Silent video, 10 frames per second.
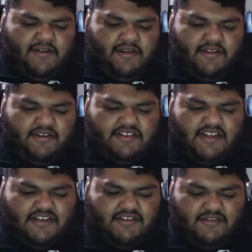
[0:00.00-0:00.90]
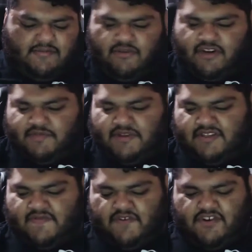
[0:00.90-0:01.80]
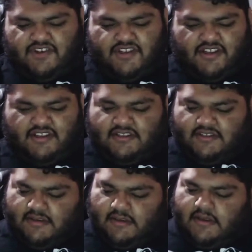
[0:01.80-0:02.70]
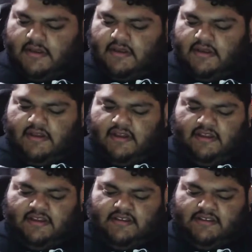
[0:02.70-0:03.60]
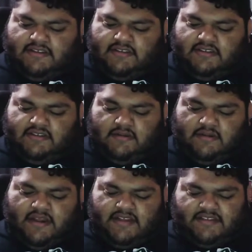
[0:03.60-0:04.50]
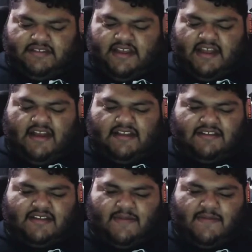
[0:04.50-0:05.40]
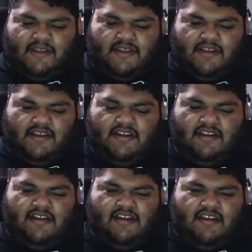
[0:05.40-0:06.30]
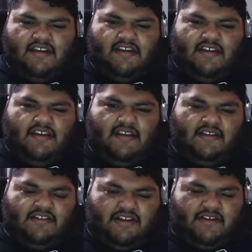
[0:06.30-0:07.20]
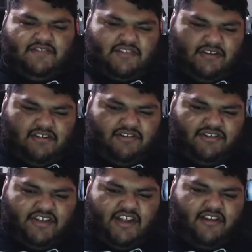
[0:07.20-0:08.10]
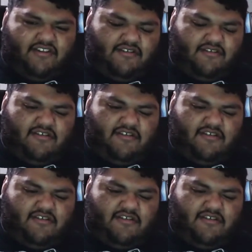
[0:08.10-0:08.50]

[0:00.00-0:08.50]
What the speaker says: other statue, the more expensive version of this, has the same concept. it's obviously larger scale,